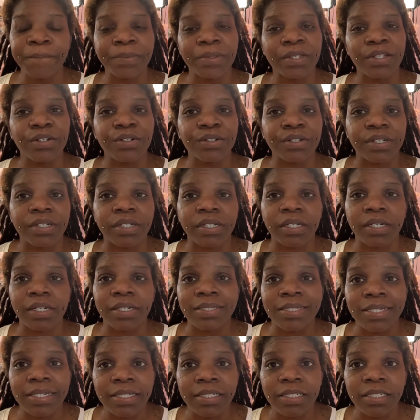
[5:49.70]
You're going to need
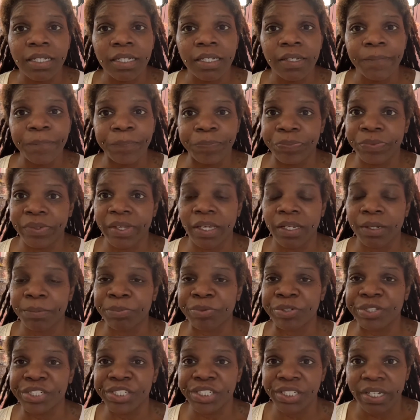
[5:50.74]
attention and
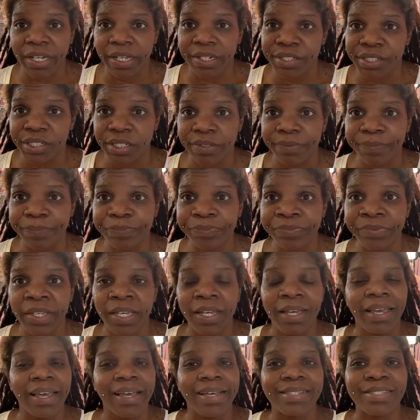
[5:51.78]
appreciation.
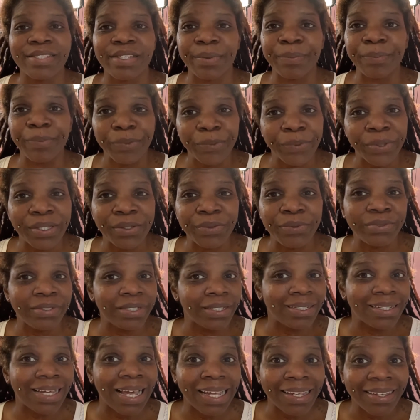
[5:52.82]
At some point you
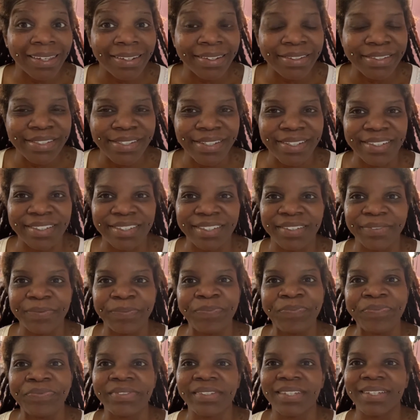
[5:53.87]
did not get
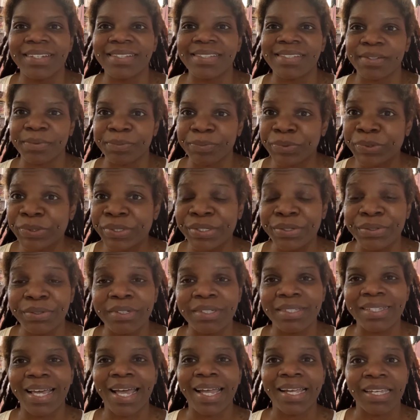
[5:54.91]
attention. At some point you
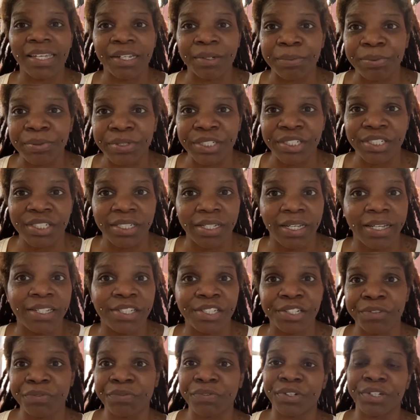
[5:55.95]
did not get
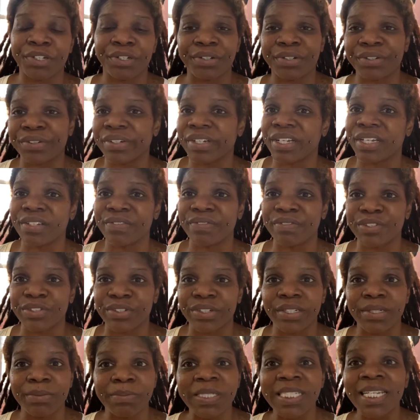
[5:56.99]
appreciation for your creative
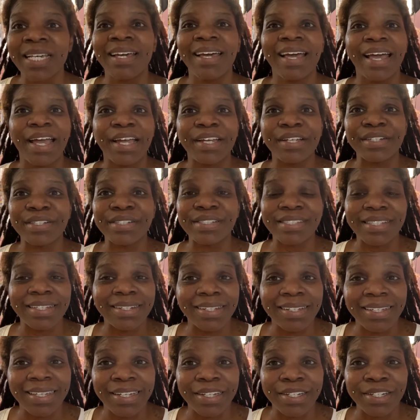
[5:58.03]
dreams. And you're
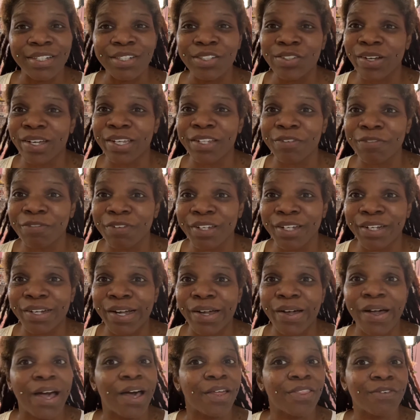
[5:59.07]
sitting here trying to figure
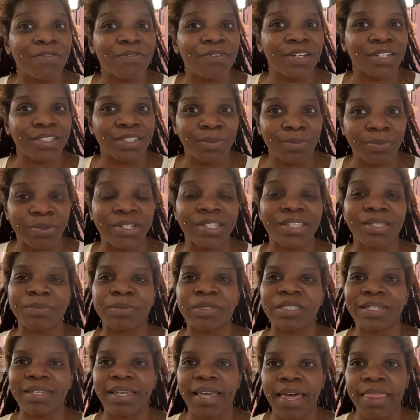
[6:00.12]
out how the fuck to bring them
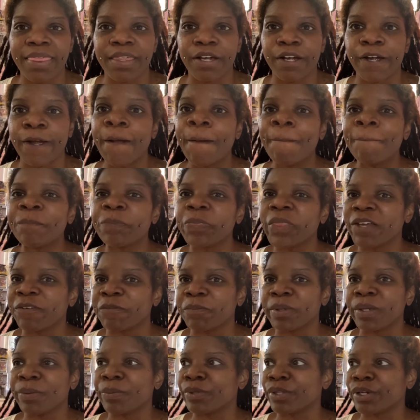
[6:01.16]
together,
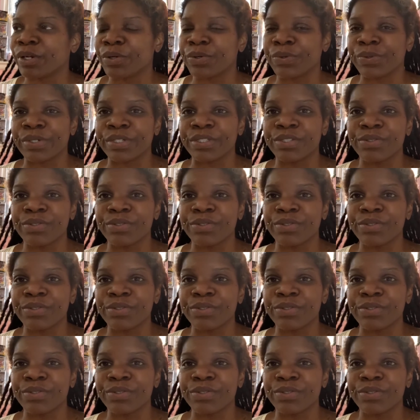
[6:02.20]
if people are going